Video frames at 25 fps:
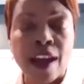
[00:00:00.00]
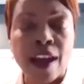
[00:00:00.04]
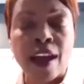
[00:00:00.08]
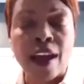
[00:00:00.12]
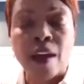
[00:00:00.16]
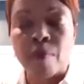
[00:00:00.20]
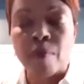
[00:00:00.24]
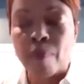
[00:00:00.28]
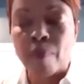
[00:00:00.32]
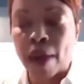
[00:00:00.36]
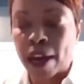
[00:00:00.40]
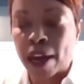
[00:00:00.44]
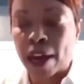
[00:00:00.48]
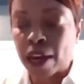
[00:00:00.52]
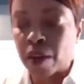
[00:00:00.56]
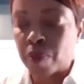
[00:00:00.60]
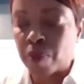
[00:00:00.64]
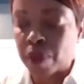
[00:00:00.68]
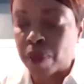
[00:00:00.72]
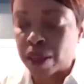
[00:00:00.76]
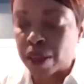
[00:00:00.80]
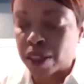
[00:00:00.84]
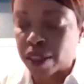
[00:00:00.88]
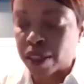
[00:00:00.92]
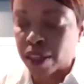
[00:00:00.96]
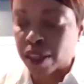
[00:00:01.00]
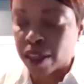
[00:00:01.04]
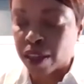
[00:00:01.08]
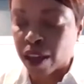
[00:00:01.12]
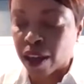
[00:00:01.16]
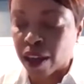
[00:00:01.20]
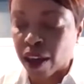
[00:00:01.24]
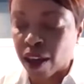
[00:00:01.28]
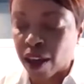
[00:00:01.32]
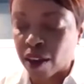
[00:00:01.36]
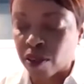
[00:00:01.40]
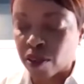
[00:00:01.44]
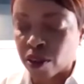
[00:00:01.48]
And maybe
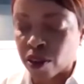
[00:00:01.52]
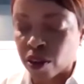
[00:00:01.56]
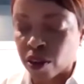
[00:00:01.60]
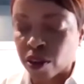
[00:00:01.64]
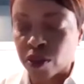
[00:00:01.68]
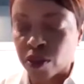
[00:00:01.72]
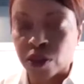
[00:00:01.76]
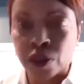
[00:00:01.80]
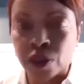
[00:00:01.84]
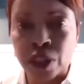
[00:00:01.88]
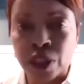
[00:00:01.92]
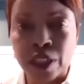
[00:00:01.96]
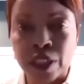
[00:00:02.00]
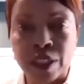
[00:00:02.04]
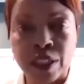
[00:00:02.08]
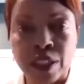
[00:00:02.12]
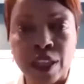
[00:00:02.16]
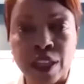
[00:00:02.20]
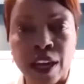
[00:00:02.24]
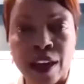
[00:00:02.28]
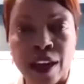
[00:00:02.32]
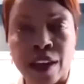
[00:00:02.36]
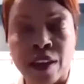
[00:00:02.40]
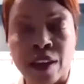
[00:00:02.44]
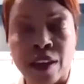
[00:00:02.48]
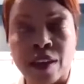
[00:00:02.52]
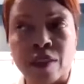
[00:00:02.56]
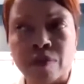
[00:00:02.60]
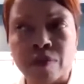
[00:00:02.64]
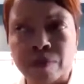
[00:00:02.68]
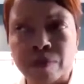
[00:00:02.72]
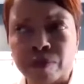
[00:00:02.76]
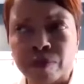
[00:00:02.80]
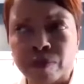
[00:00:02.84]
together you can take